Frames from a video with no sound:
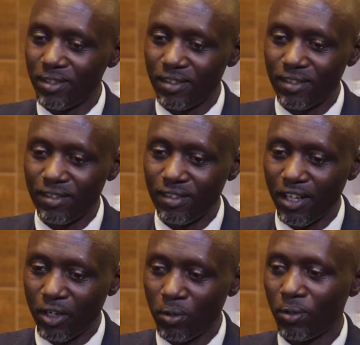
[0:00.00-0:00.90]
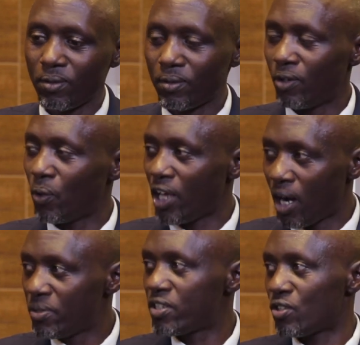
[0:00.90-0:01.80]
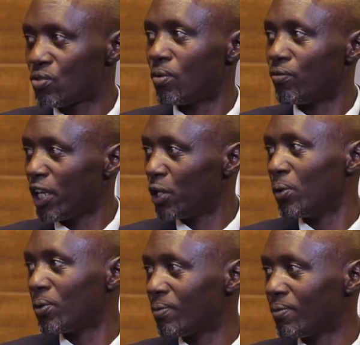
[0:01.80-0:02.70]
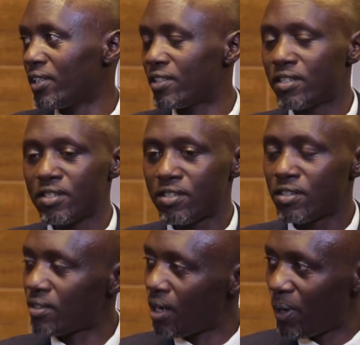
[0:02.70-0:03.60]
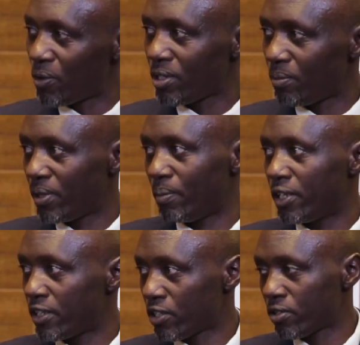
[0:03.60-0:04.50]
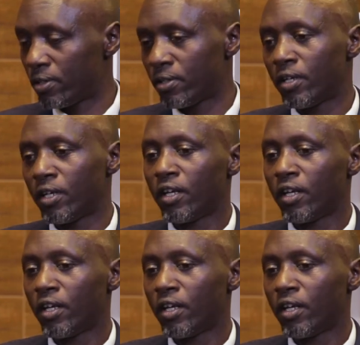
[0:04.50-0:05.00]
the law or the absence of a law. It is about implementation.